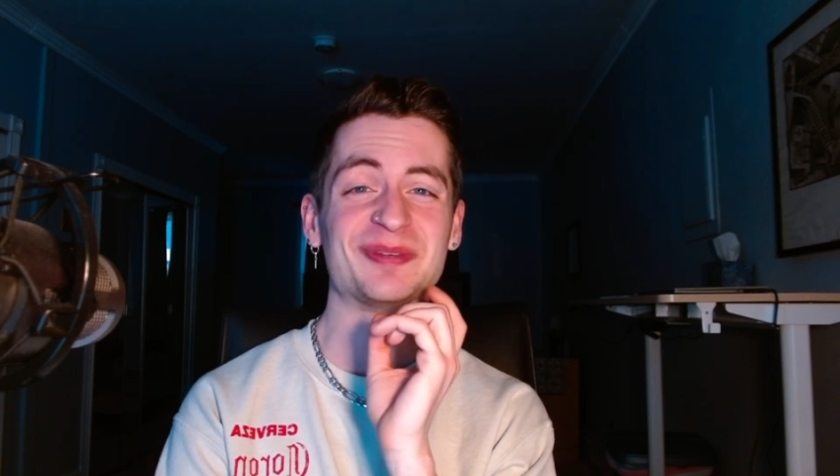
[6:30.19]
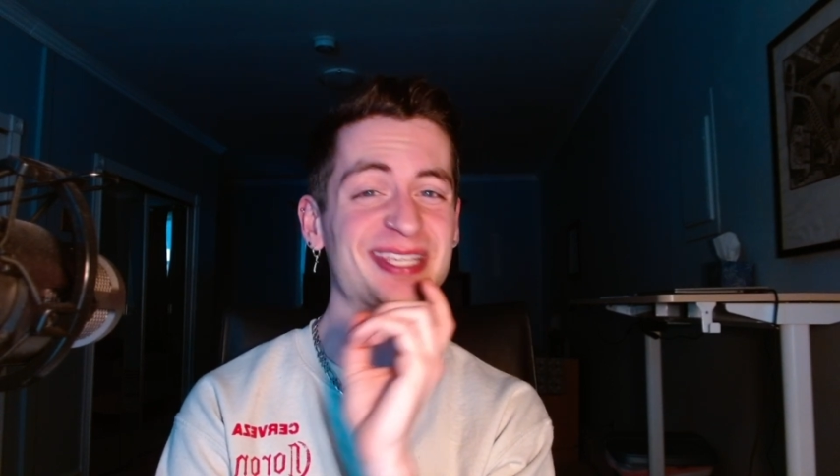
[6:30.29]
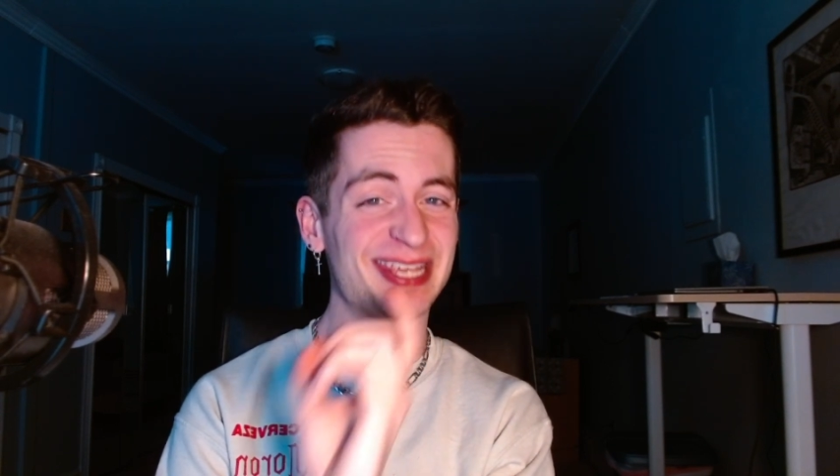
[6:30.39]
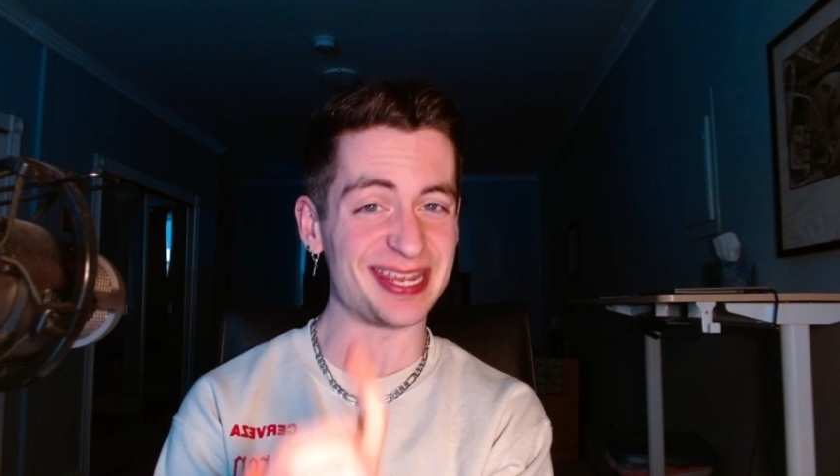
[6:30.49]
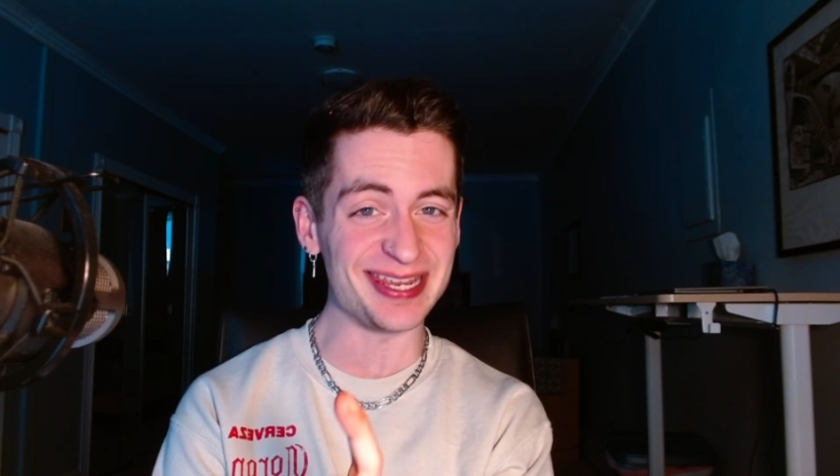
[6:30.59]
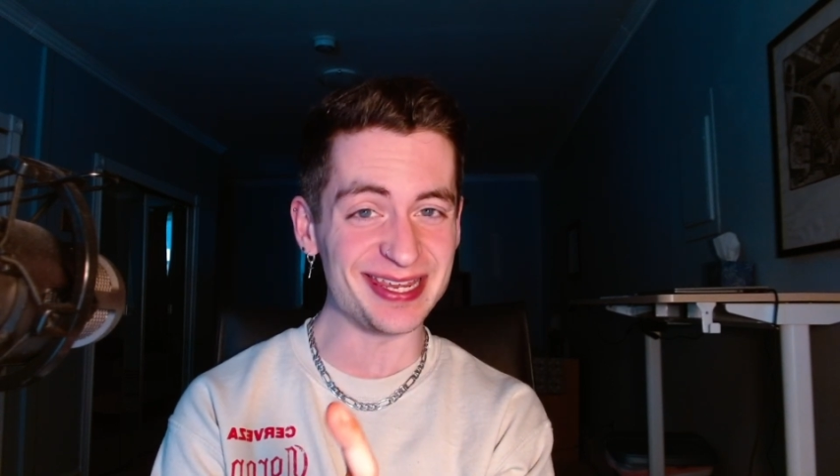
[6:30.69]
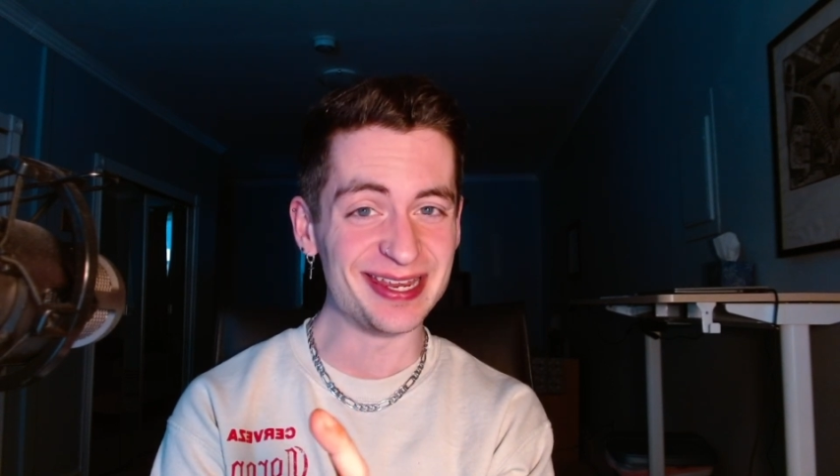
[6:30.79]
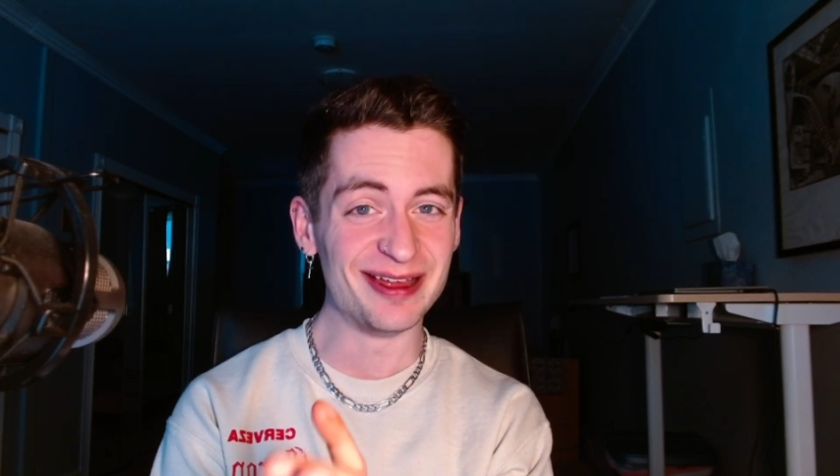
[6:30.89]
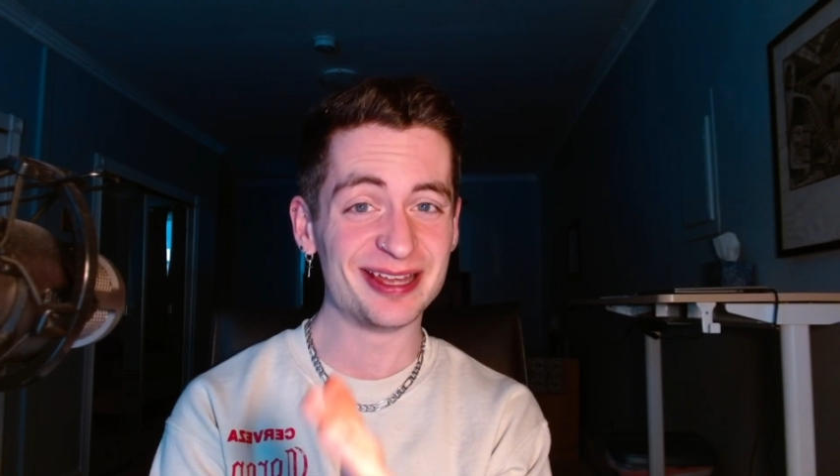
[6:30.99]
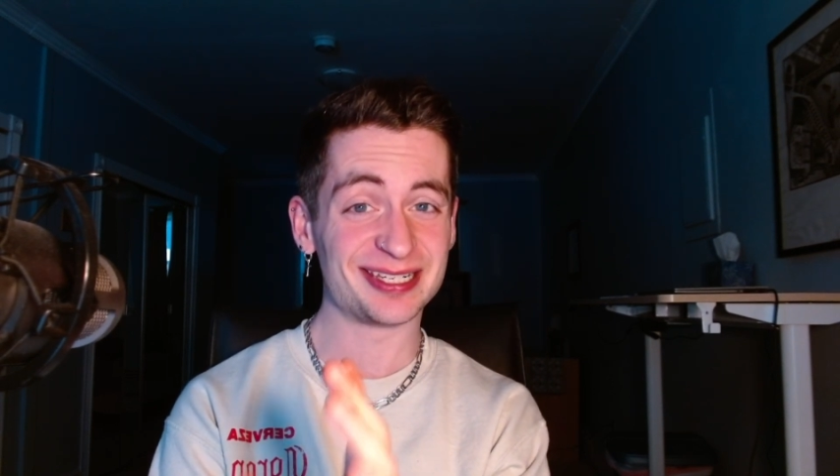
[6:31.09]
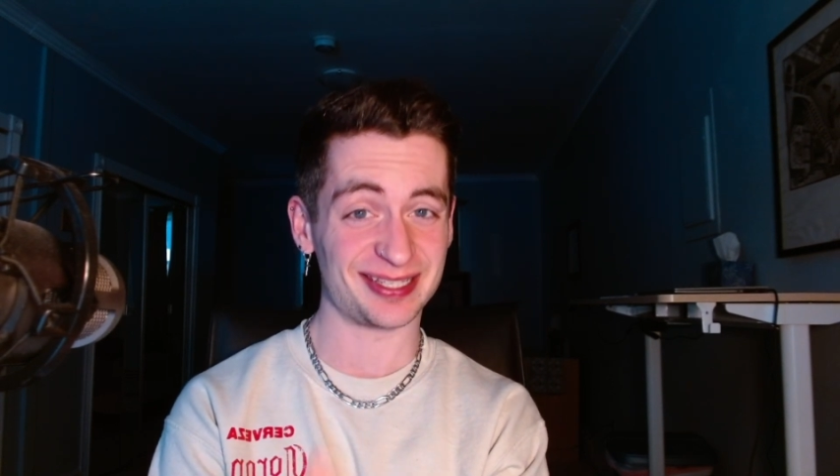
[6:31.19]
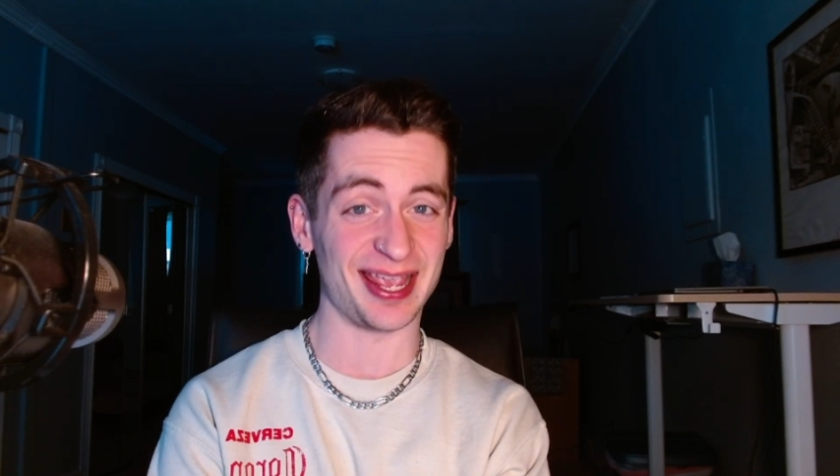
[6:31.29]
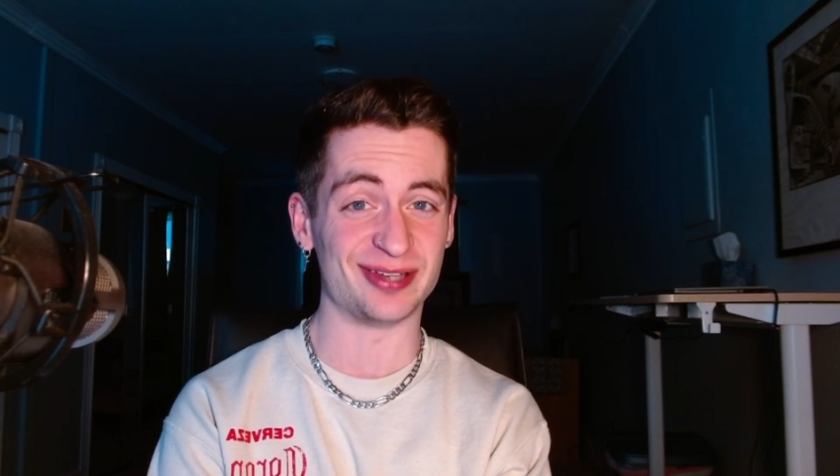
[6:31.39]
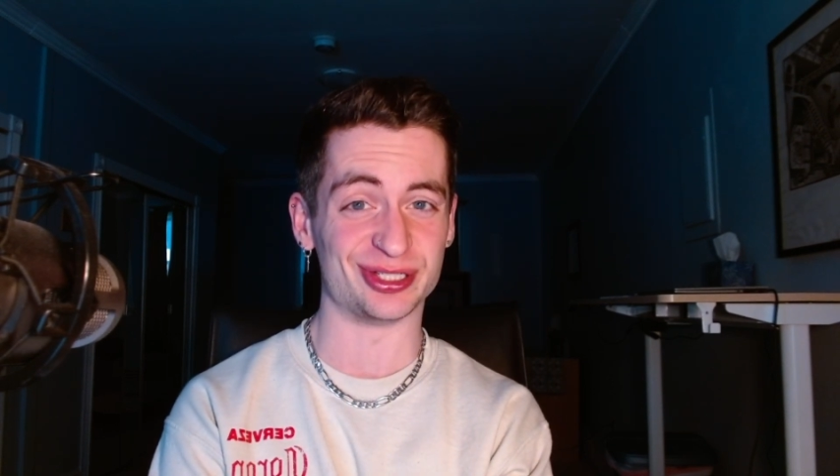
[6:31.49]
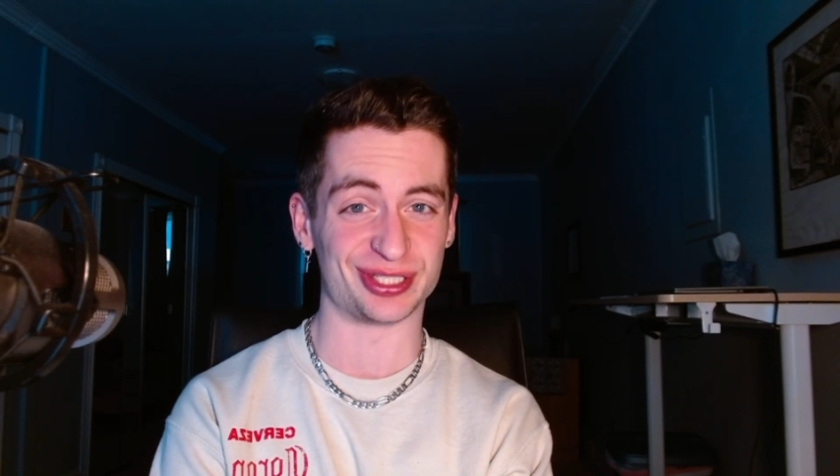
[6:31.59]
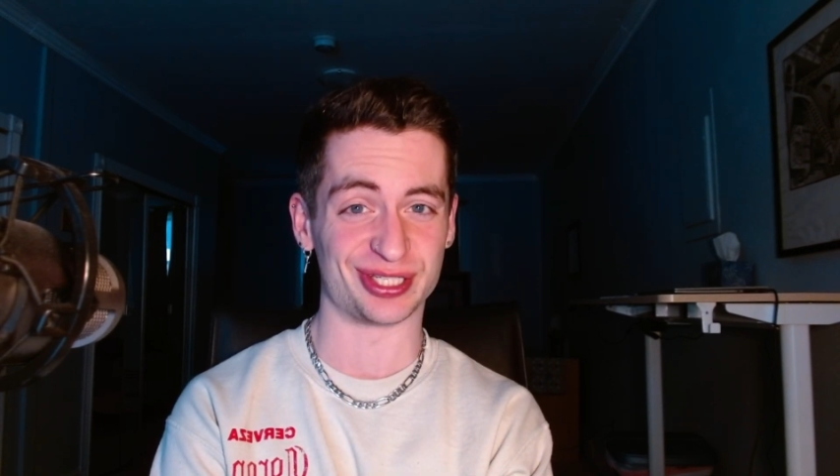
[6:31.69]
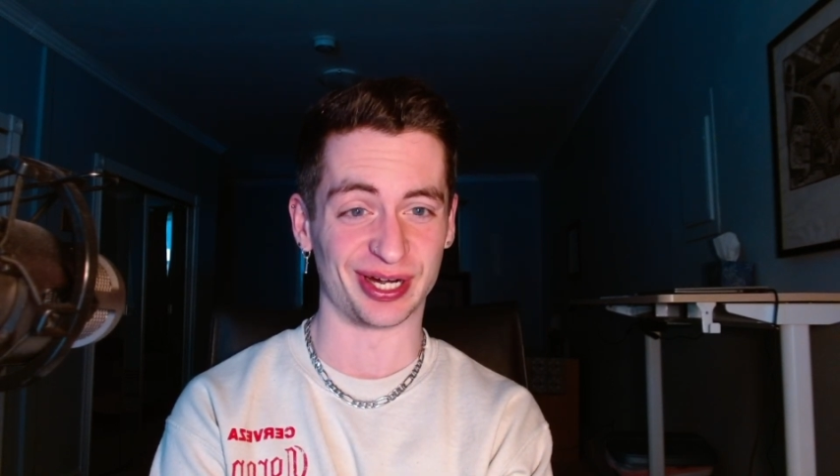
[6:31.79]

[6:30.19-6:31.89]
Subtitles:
key stages here,